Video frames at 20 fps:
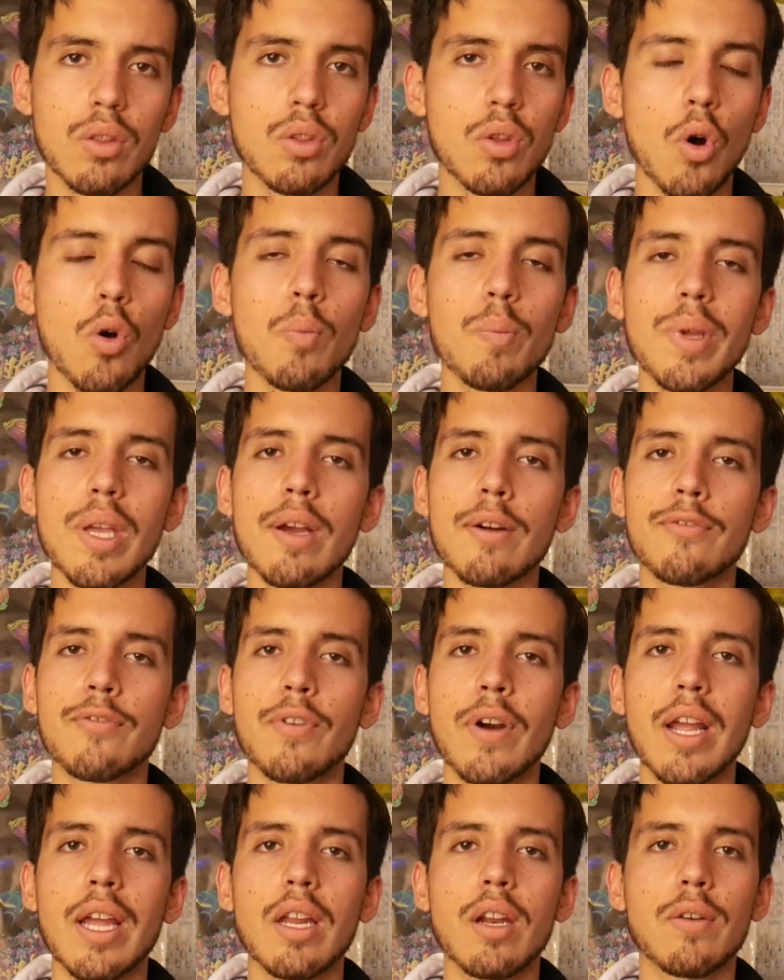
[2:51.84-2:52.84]
don't be
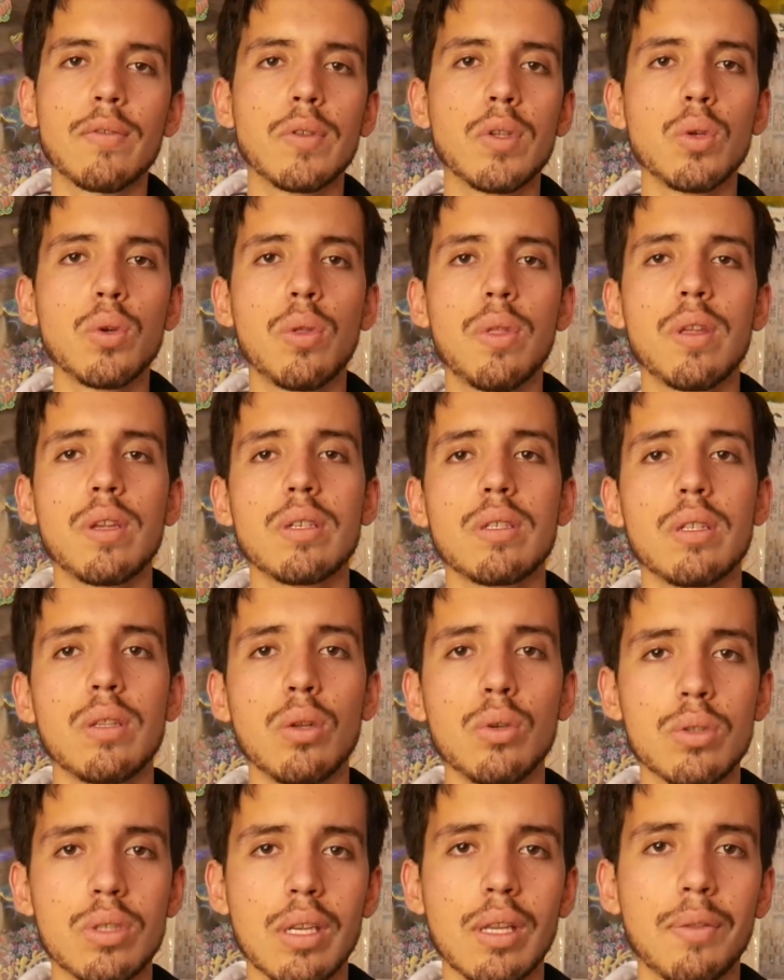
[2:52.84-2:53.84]
afraid of lo
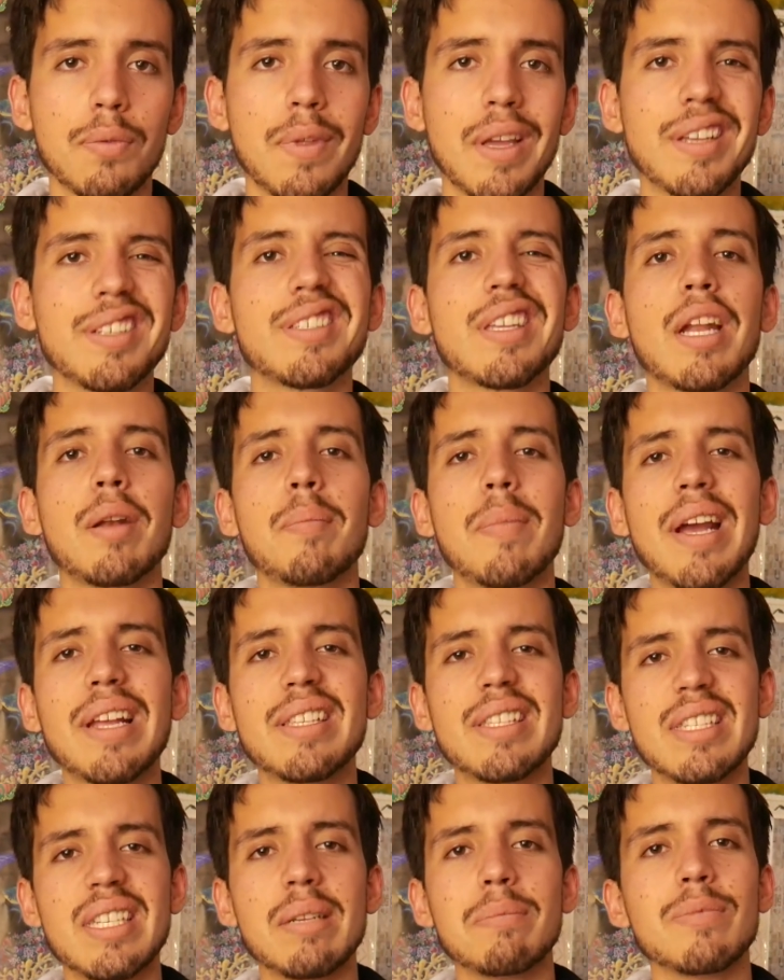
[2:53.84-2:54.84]
losing things that
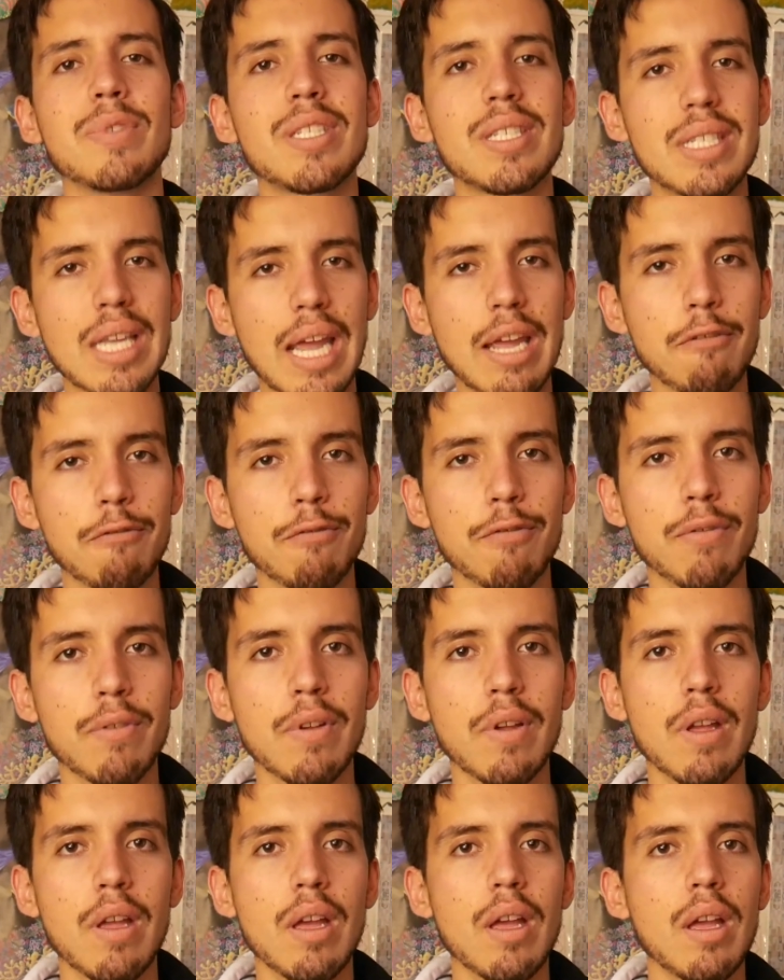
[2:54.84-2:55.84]
might seem safe.
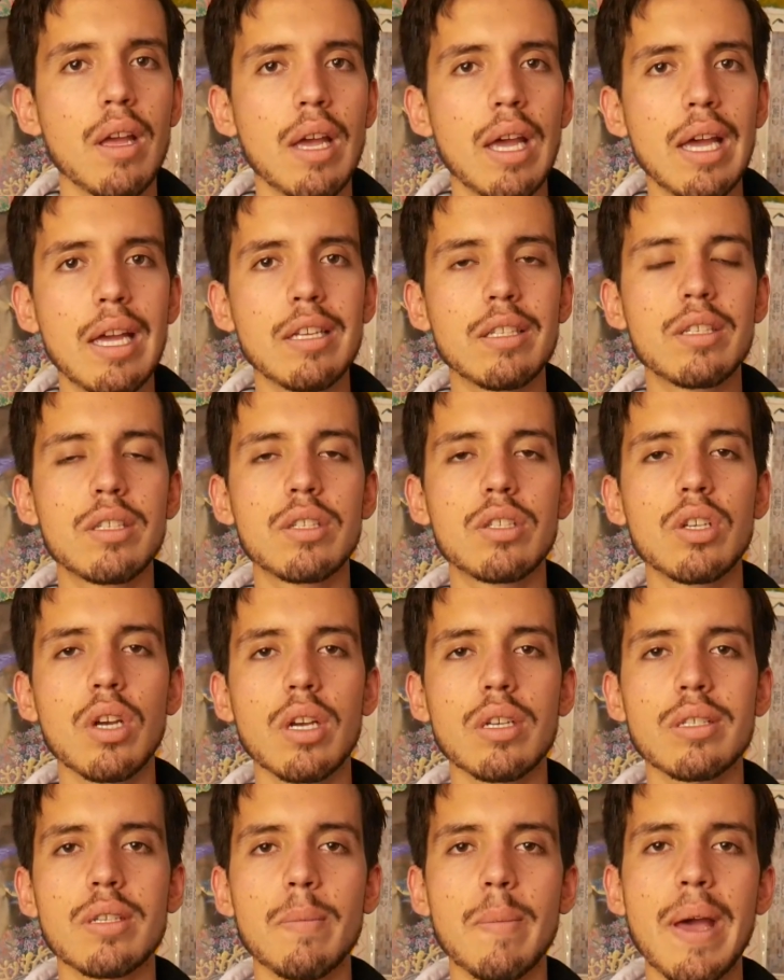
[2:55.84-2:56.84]
It's
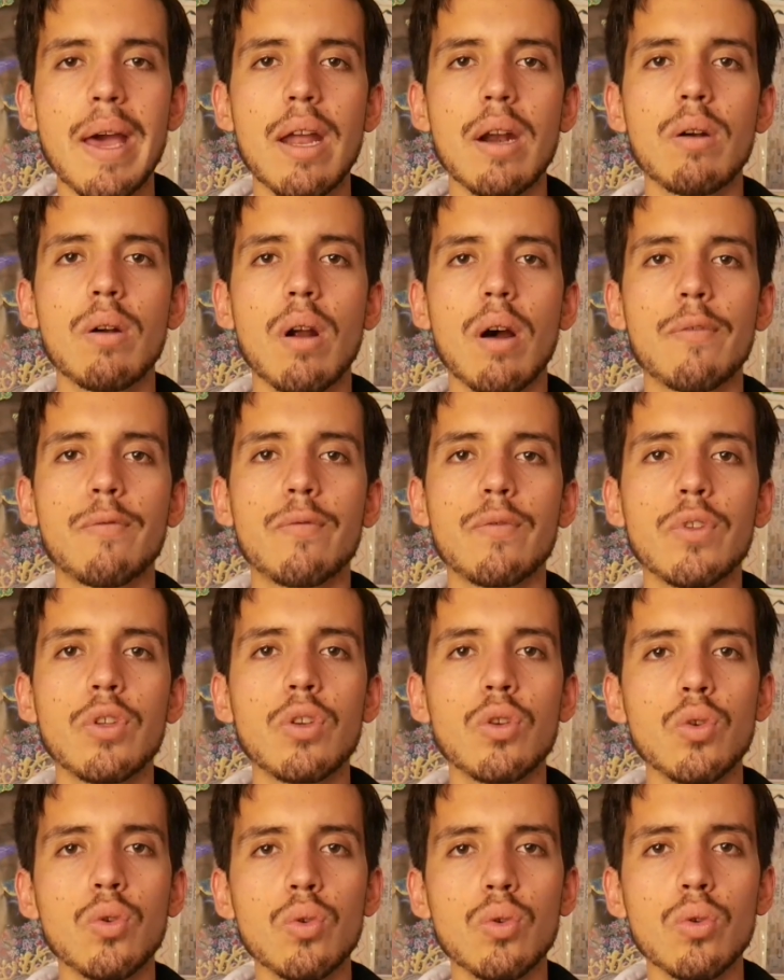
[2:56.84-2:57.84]
just a matter of
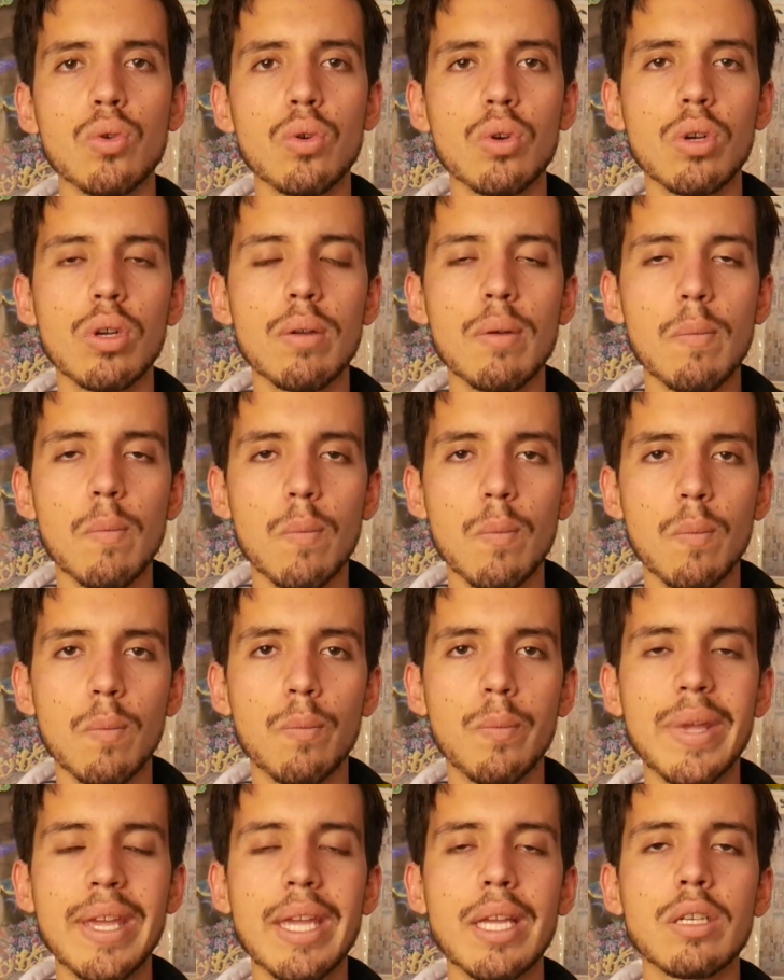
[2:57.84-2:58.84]
you
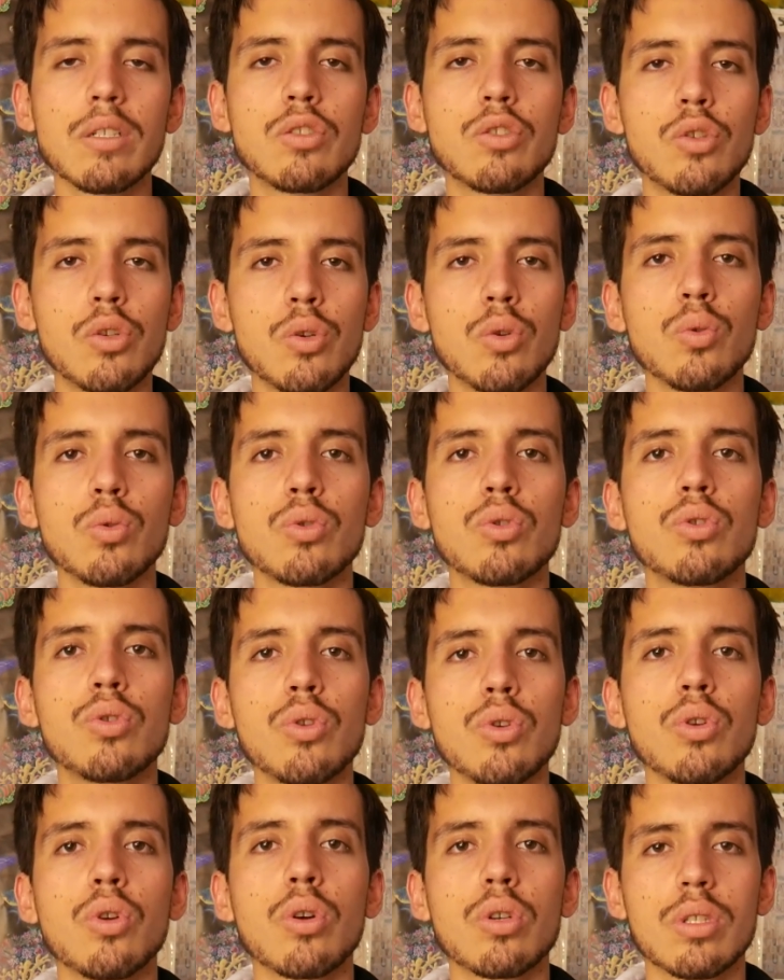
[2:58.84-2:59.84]
being true
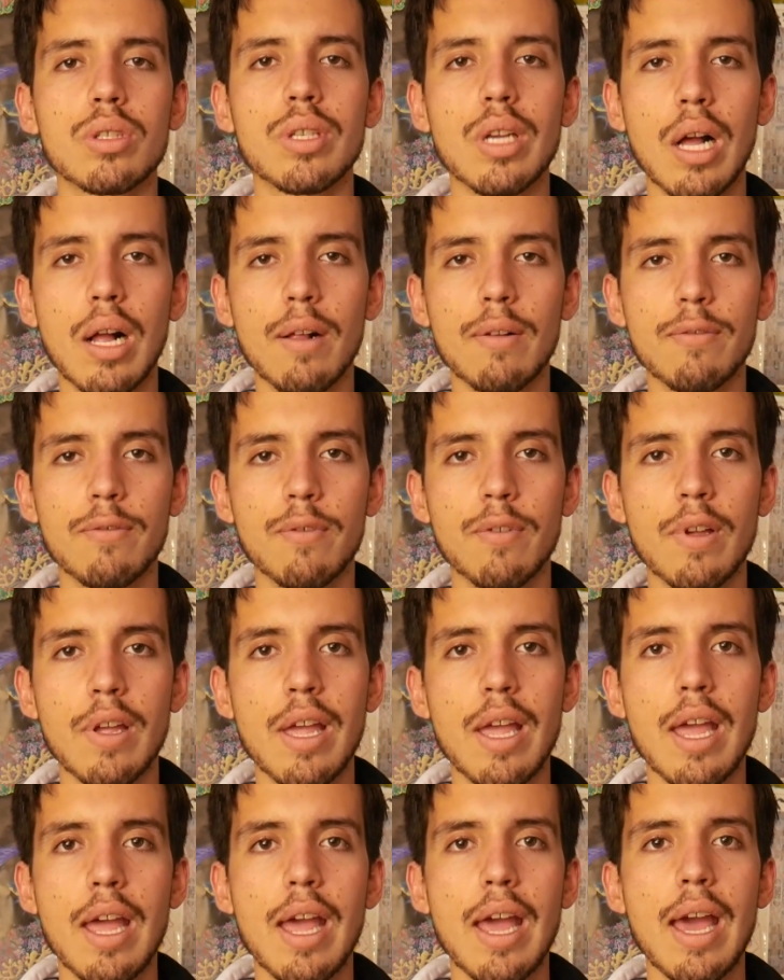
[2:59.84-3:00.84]
to yourself
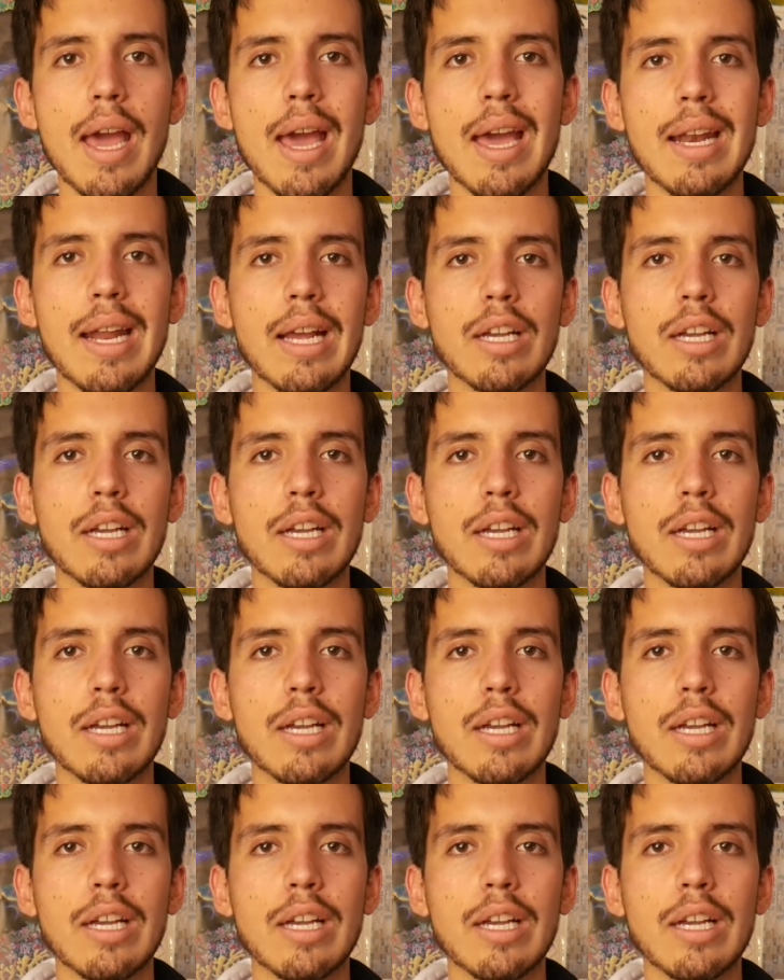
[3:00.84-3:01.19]
and